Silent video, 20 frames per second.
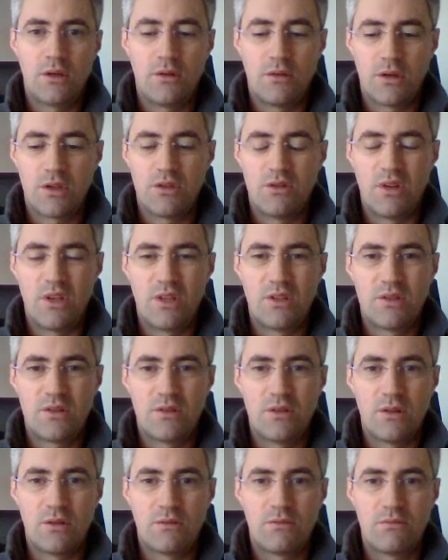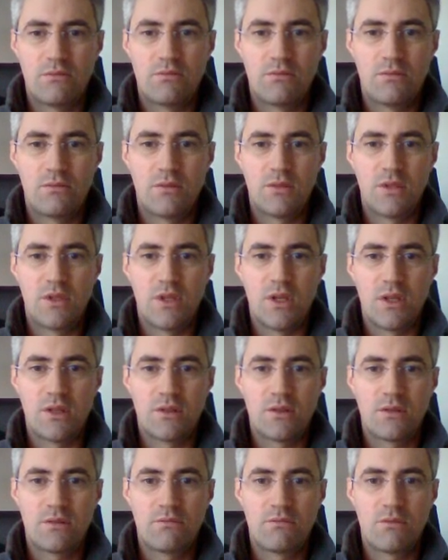actually it's not
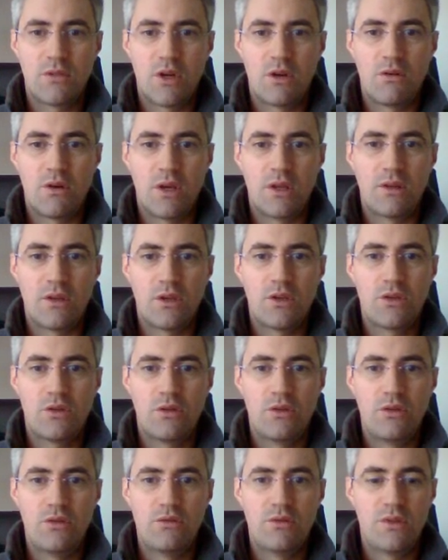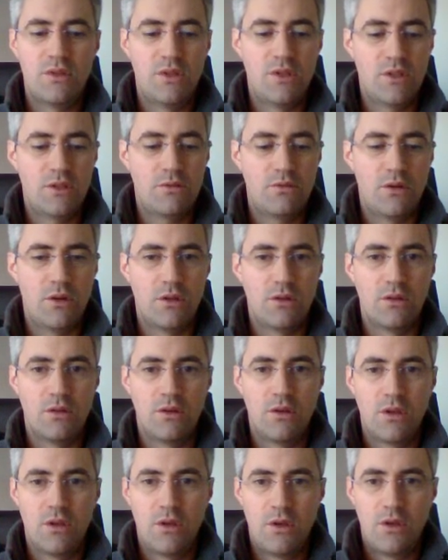that great. I should use this one
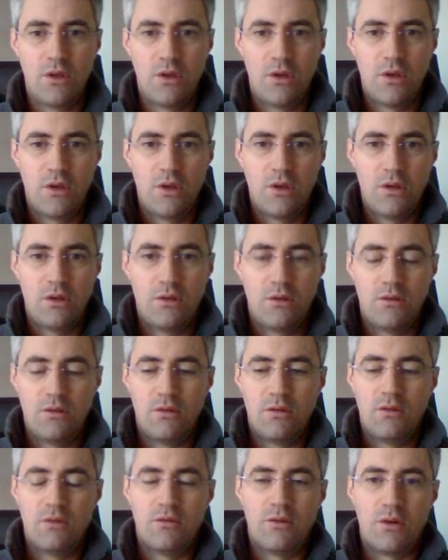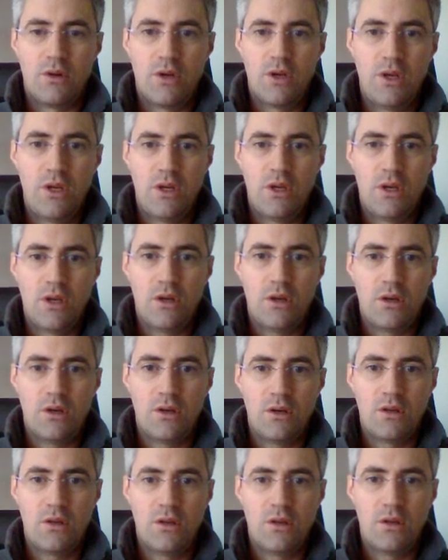over here,
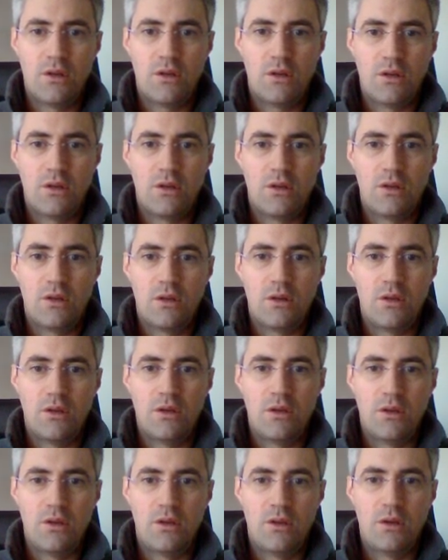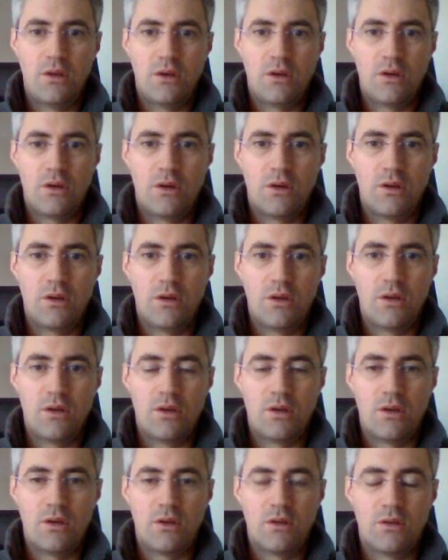
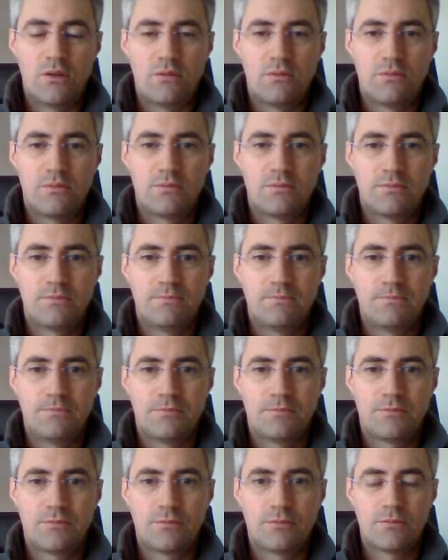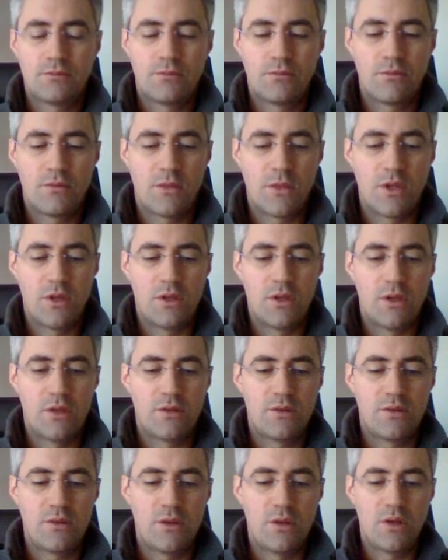and
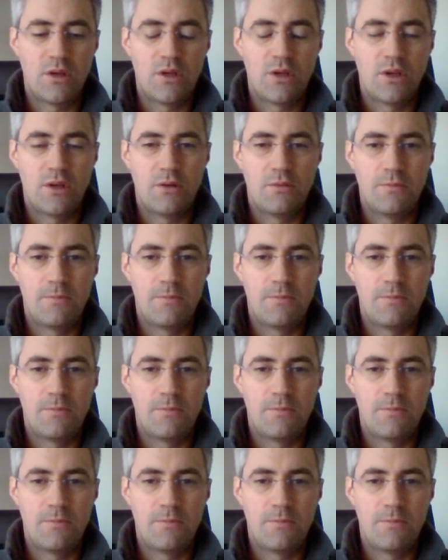let's here